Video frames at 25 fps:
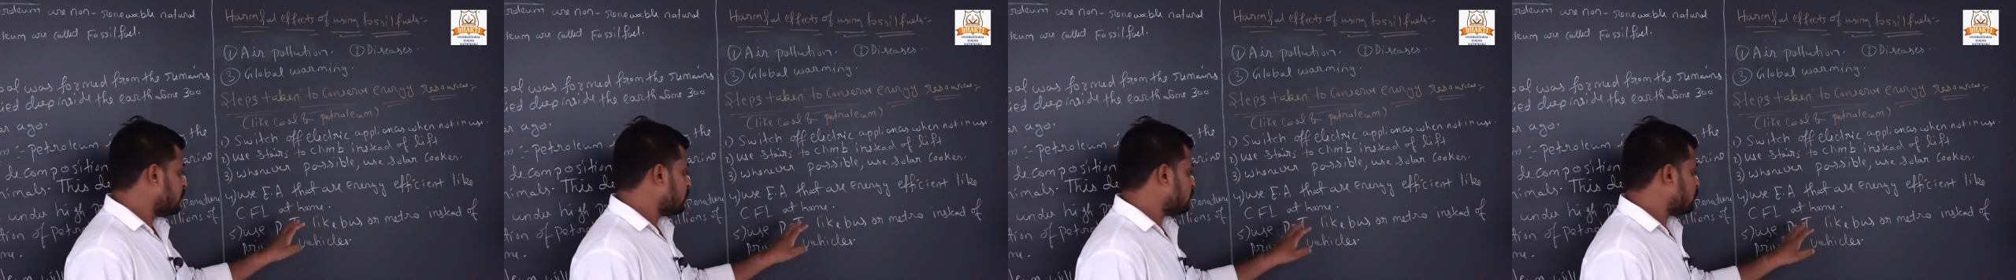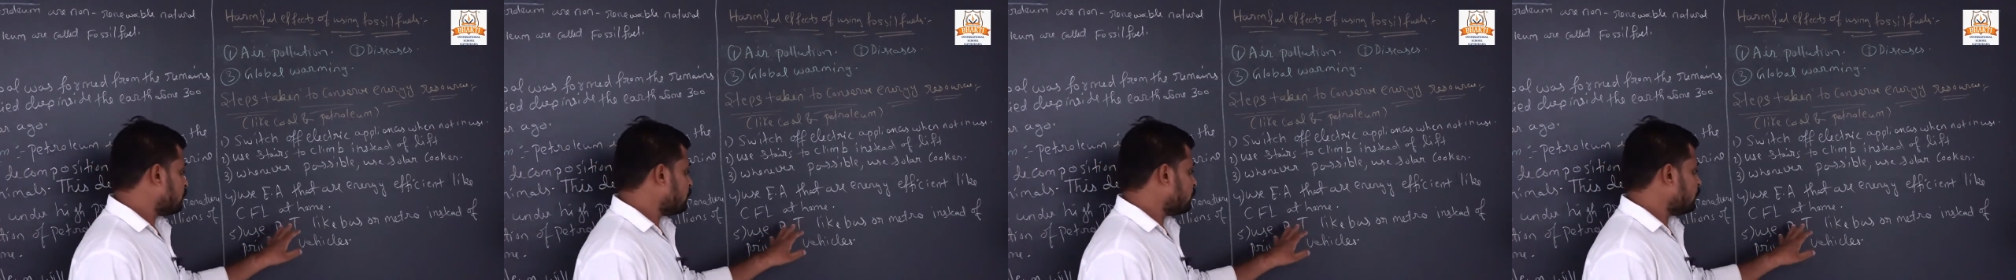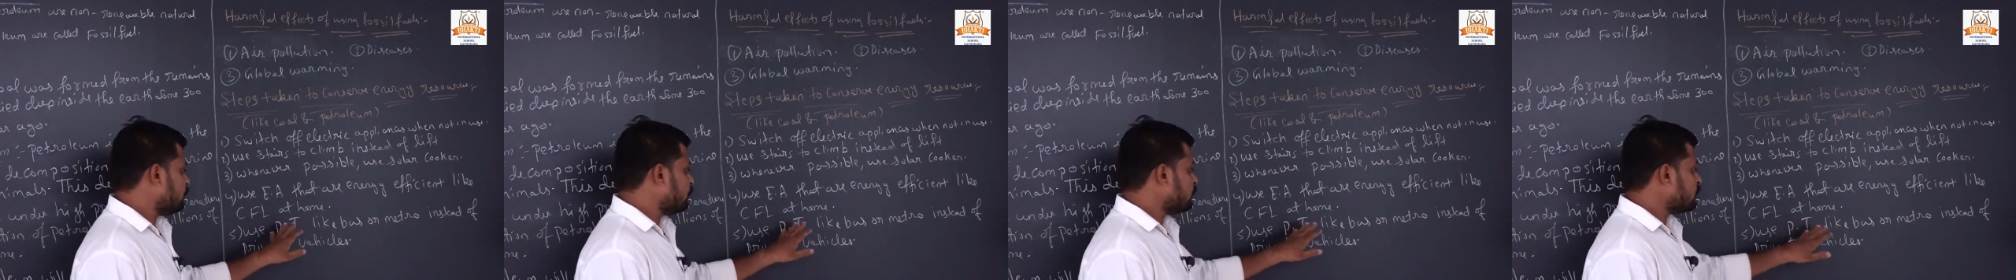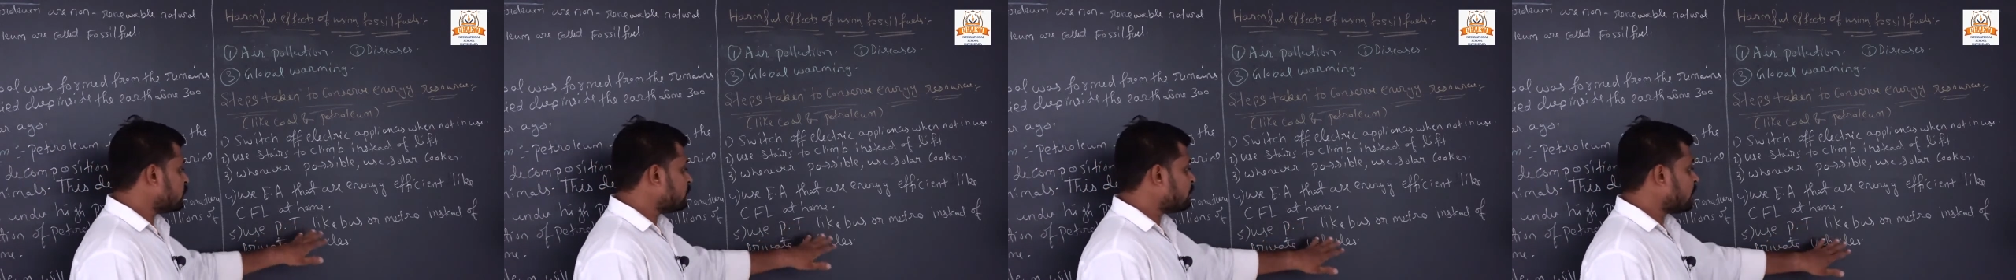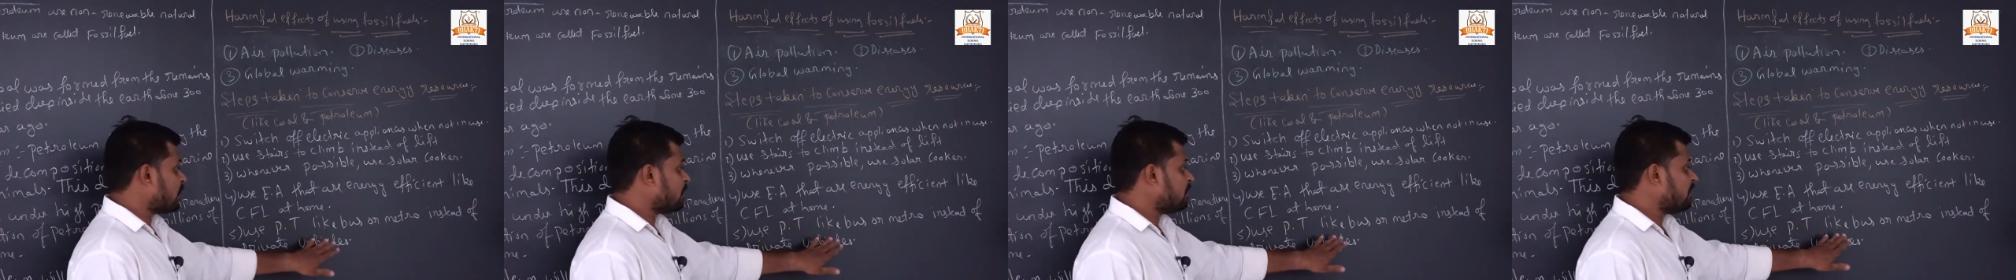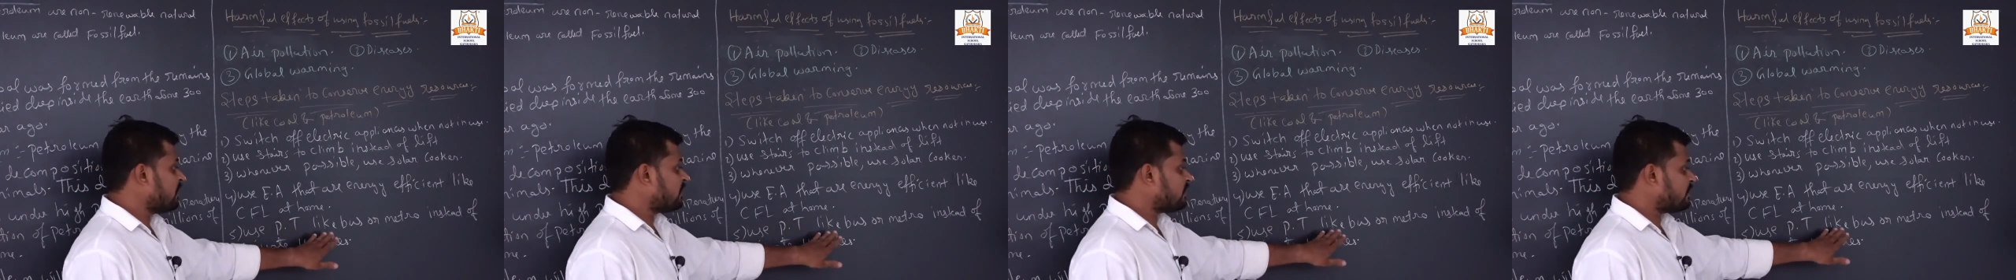So use
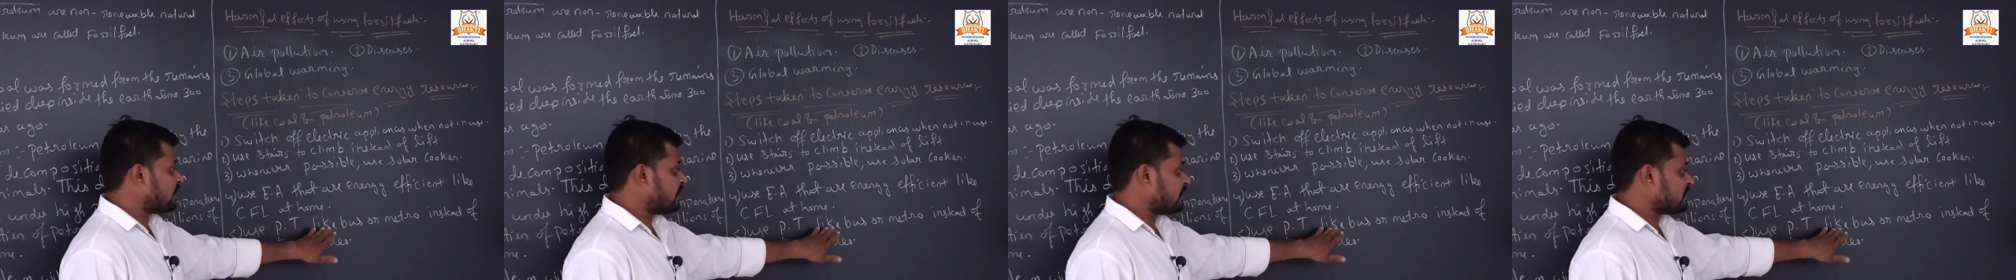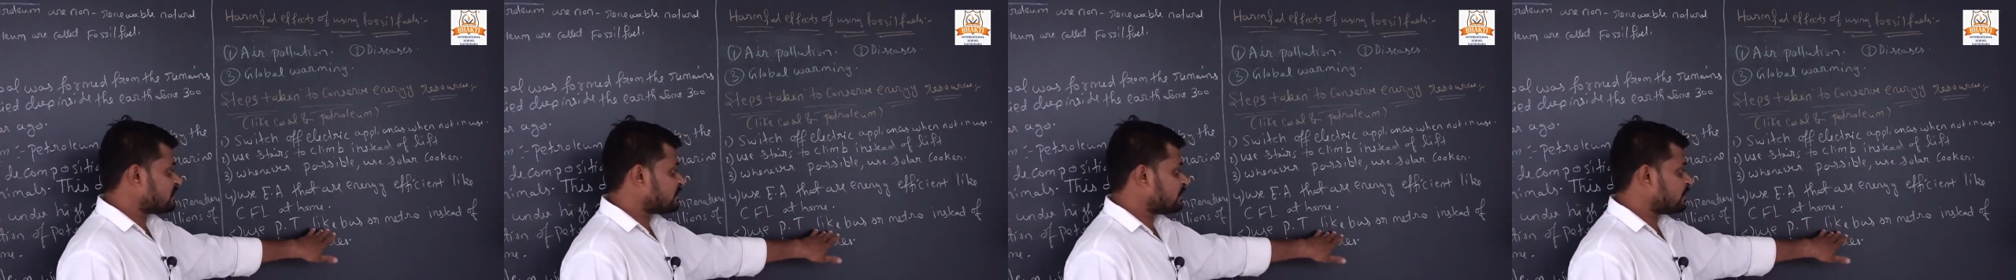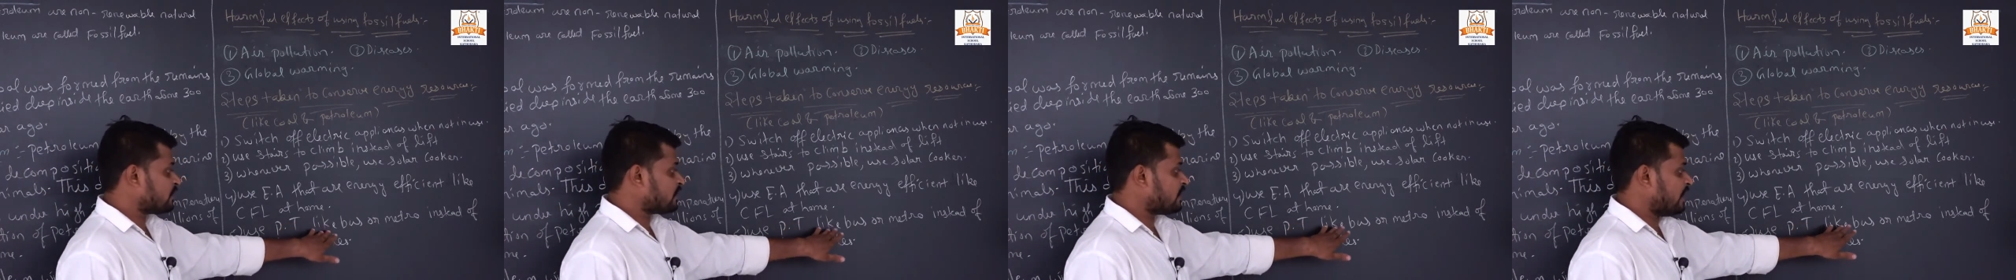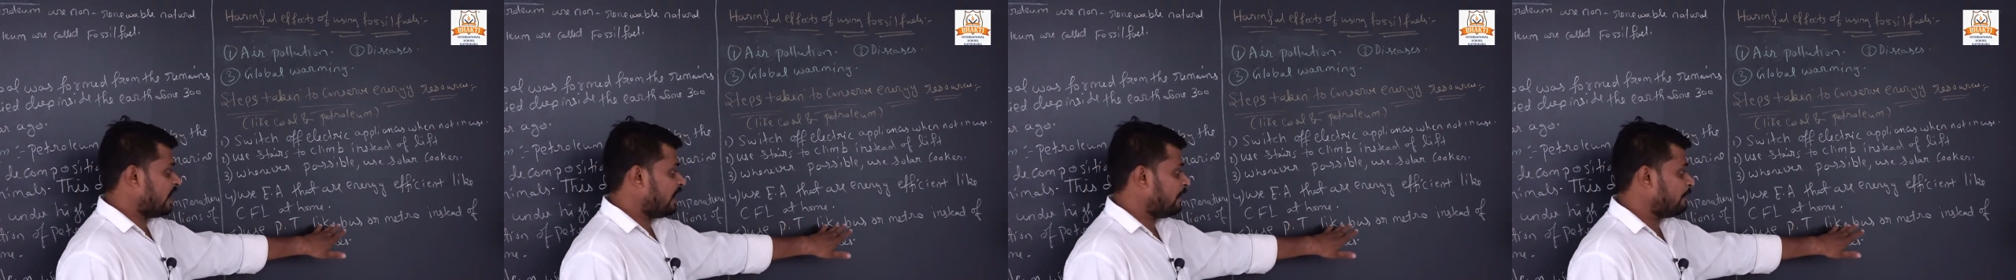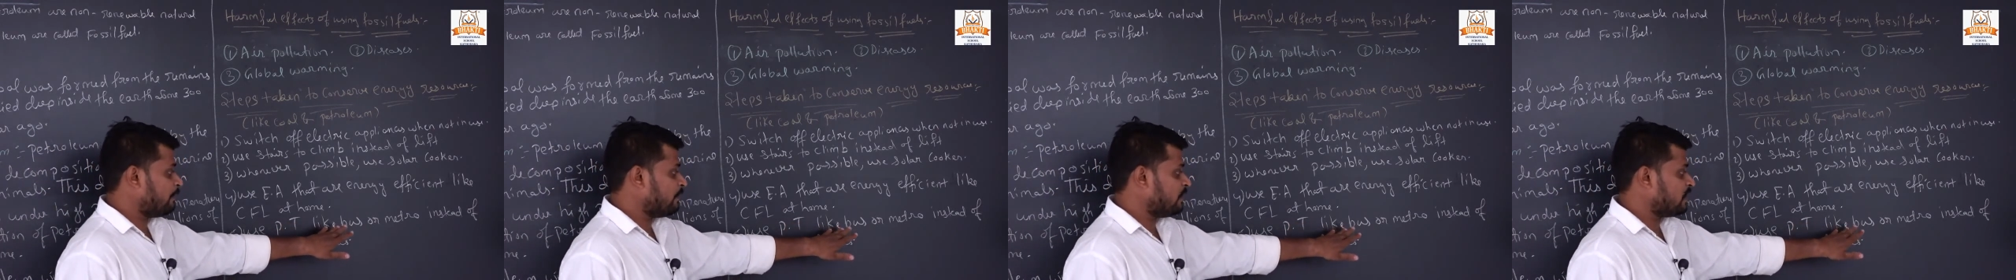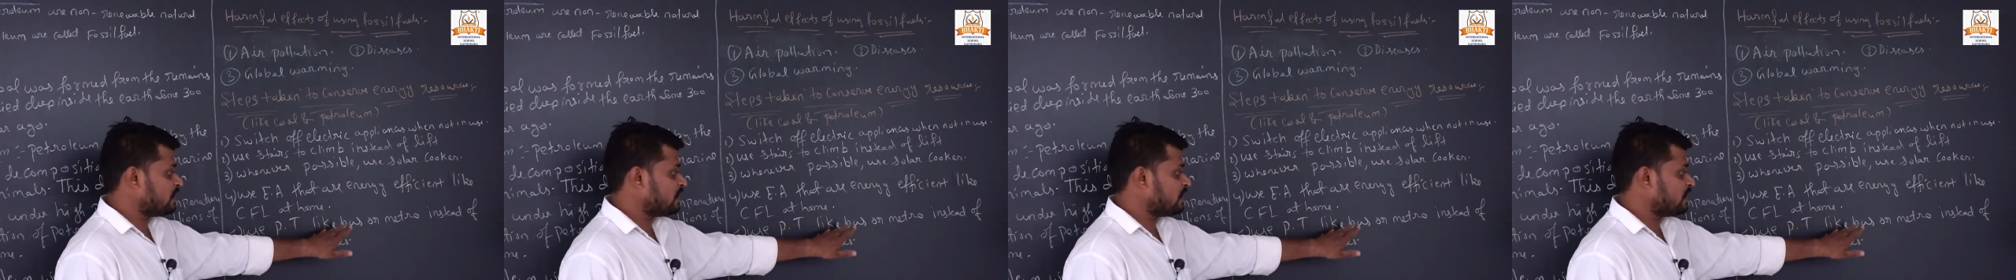public transport like